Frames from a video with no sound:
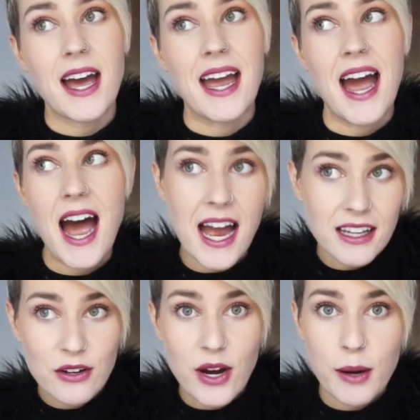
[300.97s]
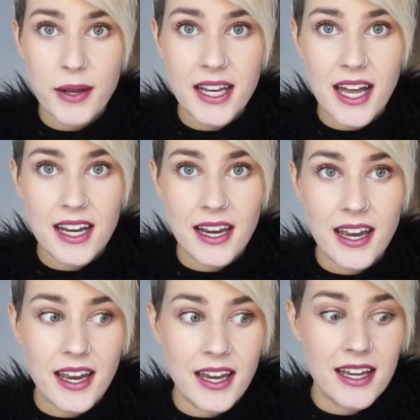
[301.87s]
I highly recommend getting
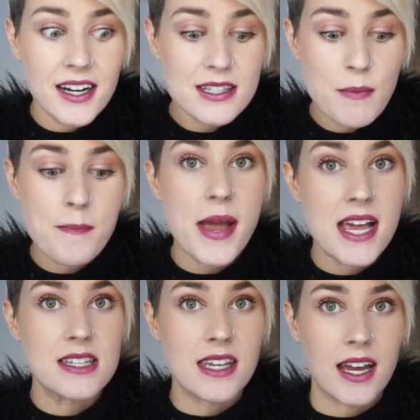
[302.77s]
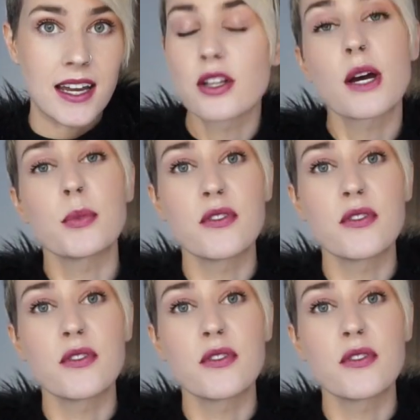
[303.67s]
it. It is amazing. I look up